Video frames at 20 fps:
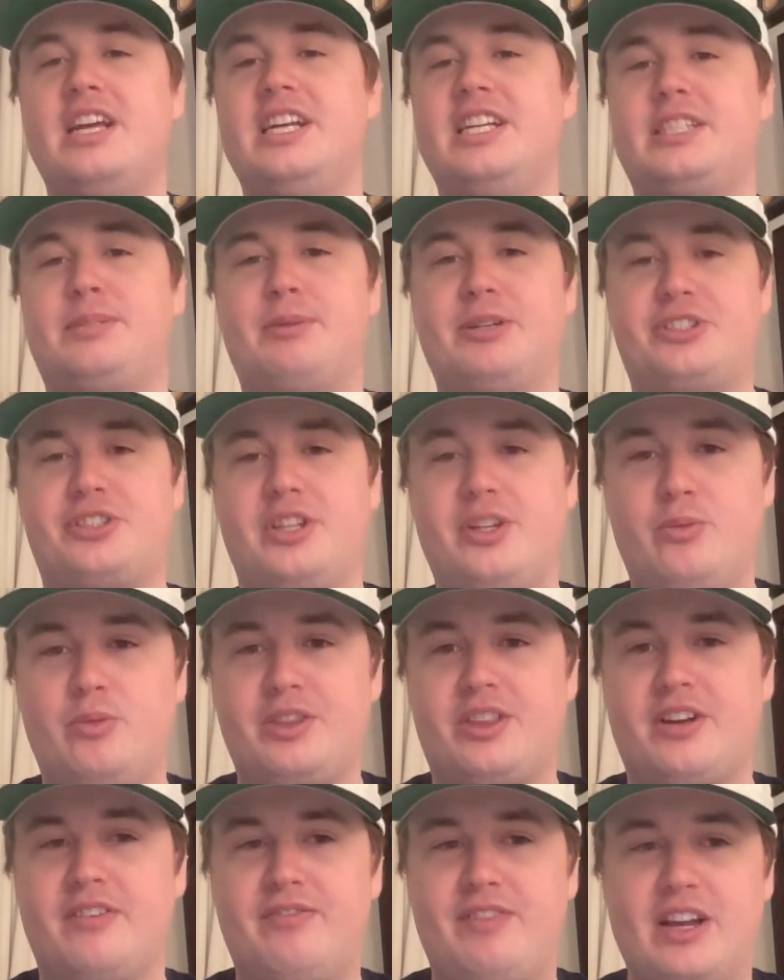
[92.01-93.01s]
especially
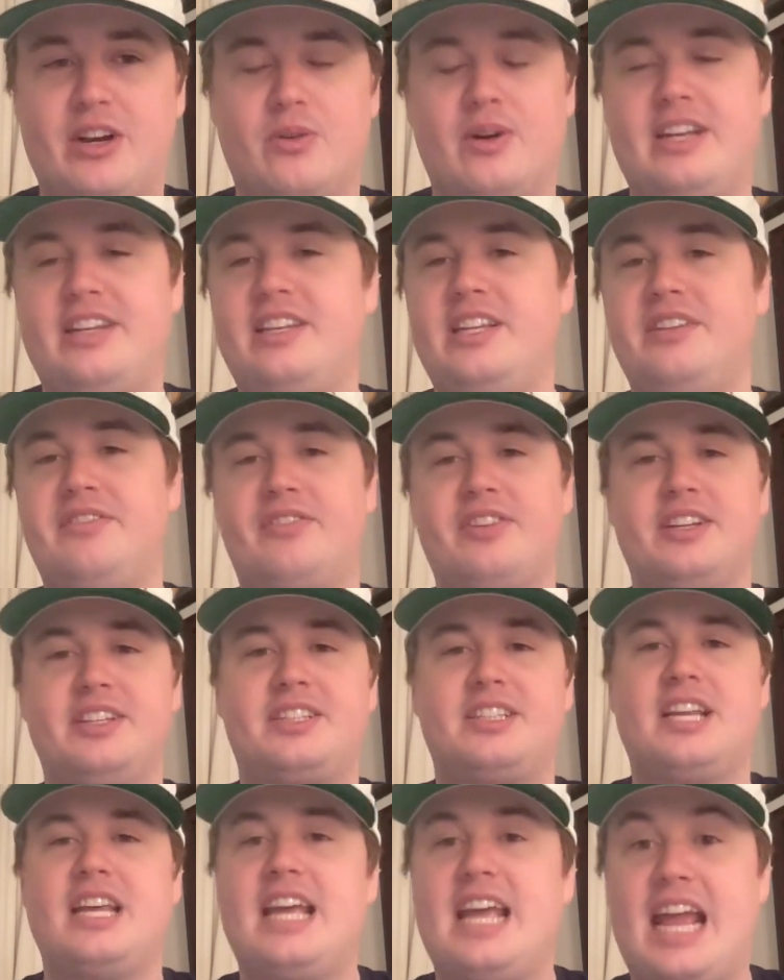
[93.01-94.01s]
with their veteran defense